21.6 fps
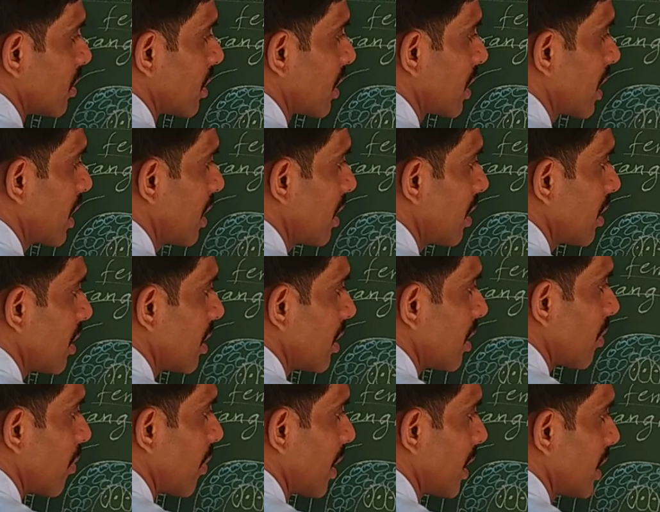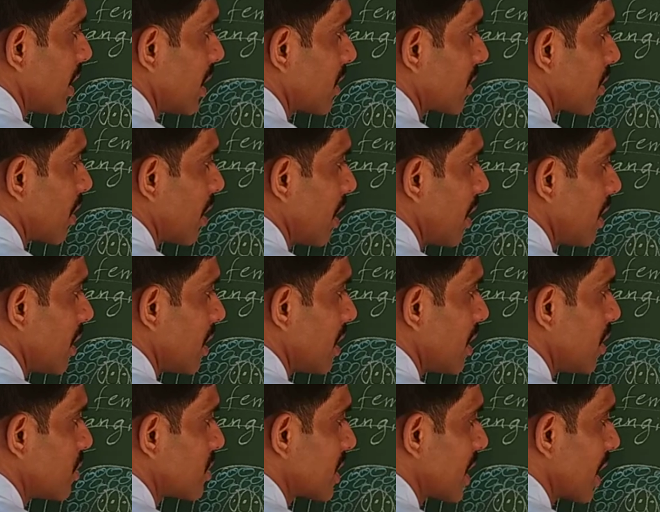Okay, what is it called?
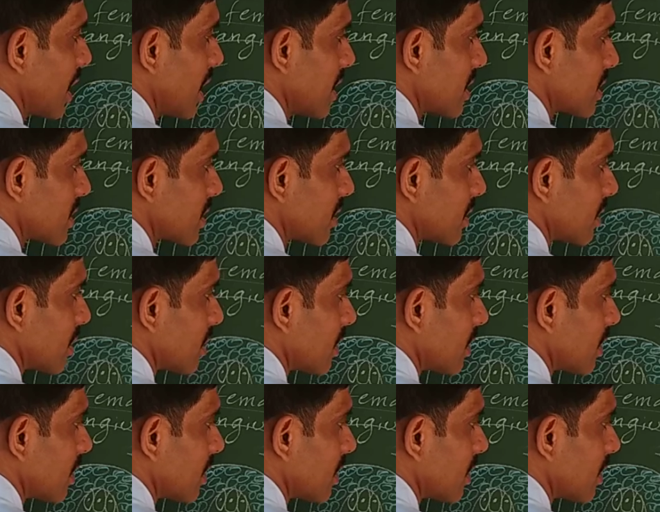Nucellus.